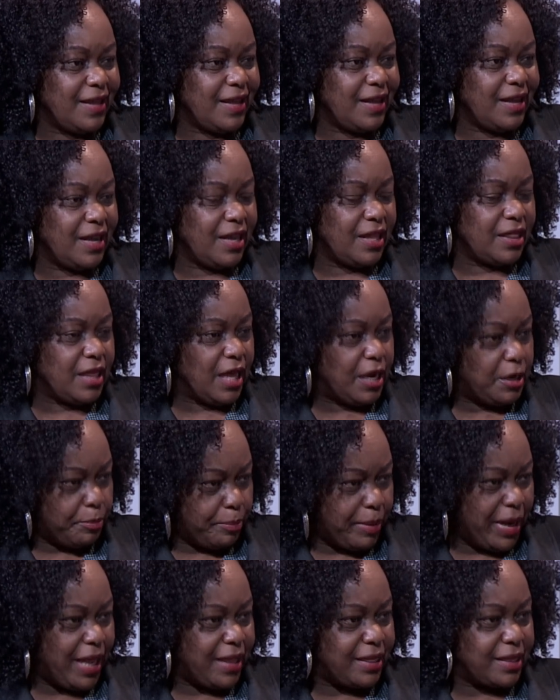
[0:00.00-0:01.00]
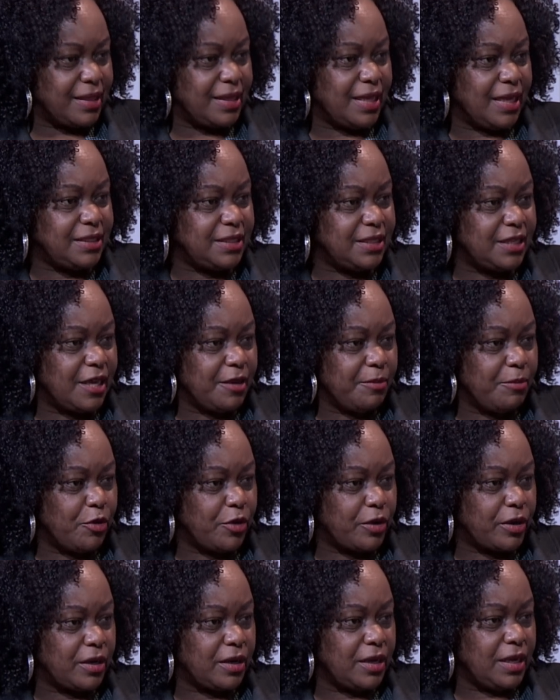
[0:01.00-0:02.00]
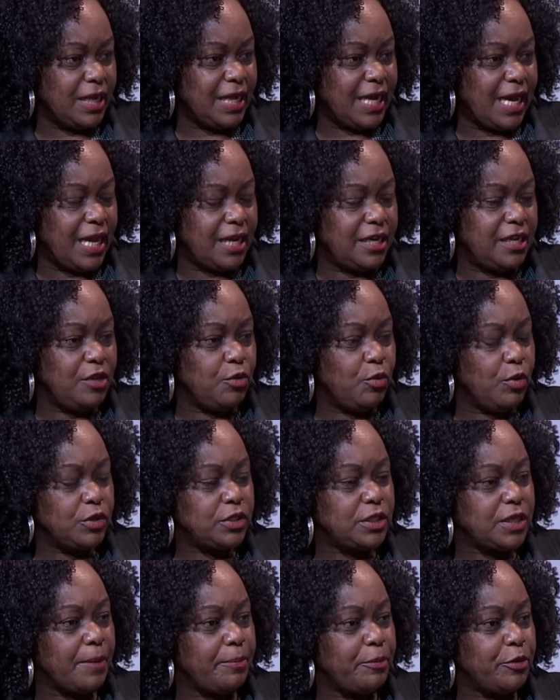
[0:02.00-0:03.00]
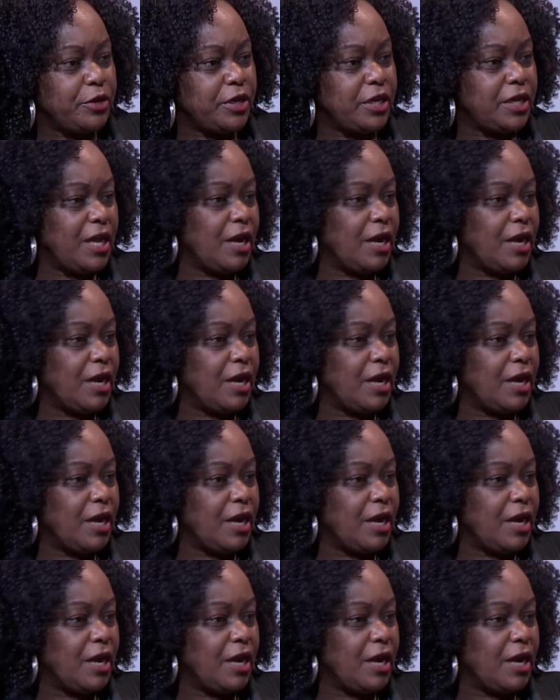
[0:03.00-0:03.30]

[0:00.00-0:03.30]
that path that he came on, and he was supported